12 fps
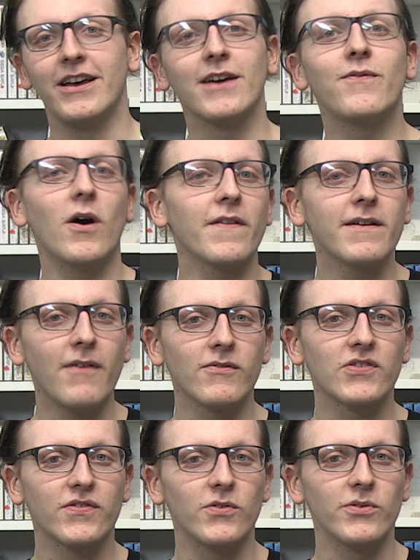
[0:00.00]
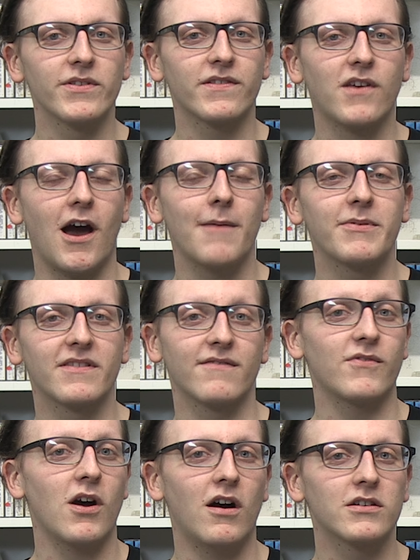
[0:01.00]
If all they've ever sold is copies
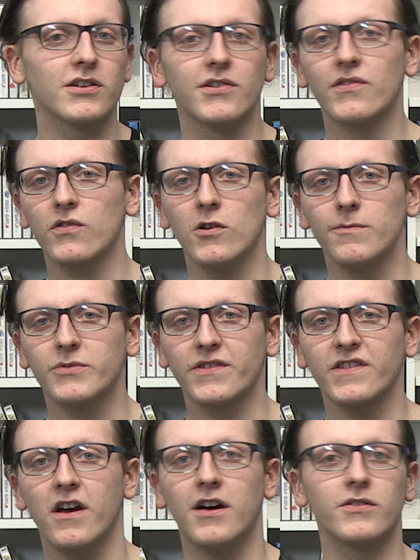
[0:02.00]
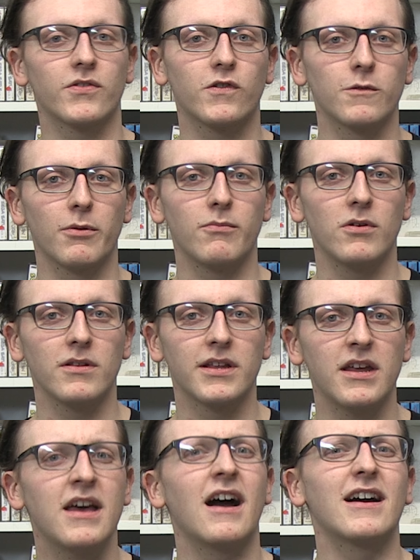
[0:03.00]
of Conker's, Sculptor's Cut, or Super
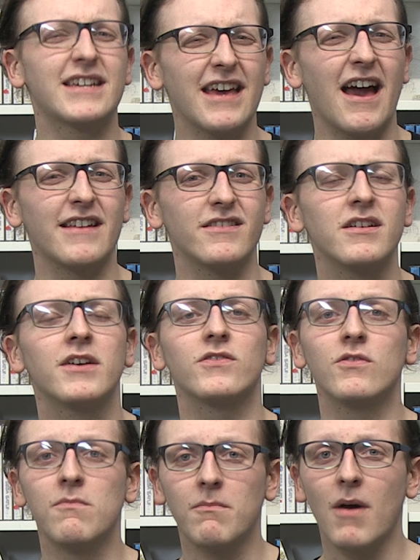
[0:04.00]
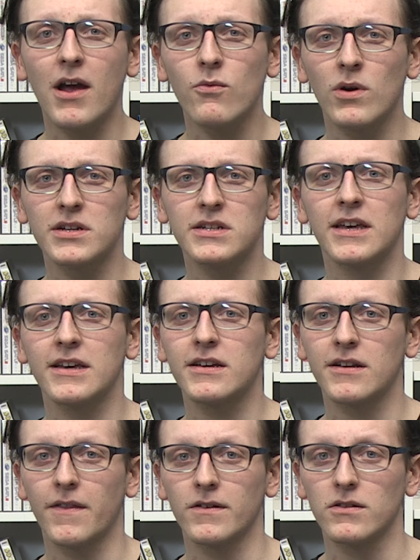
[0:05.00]
Bowling, again, you might want to take
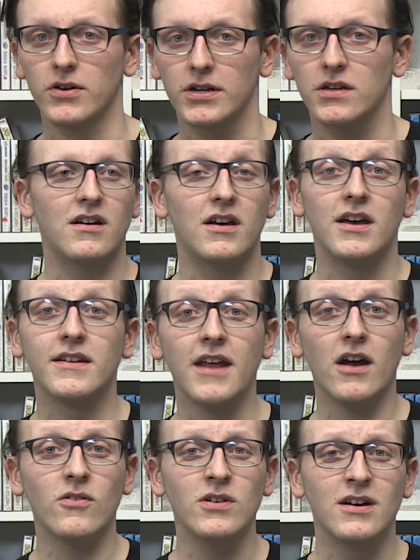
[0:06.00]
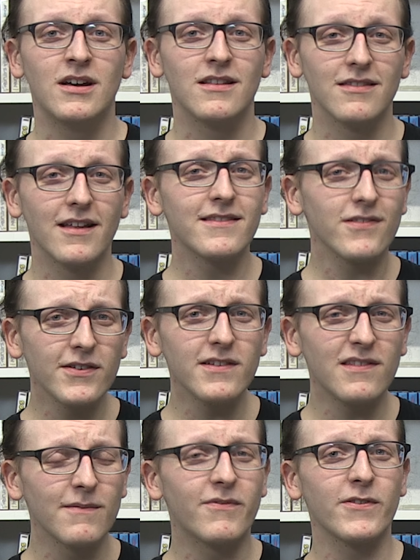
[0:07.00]
another look. And now, let's look
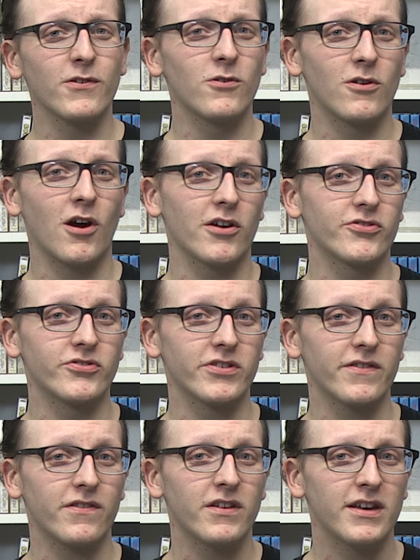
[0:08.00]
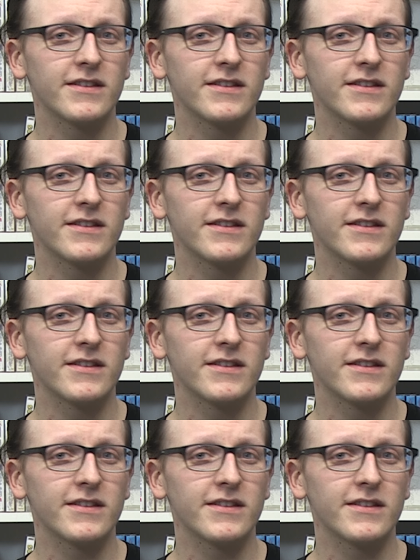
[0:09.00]
at some physical cartridges.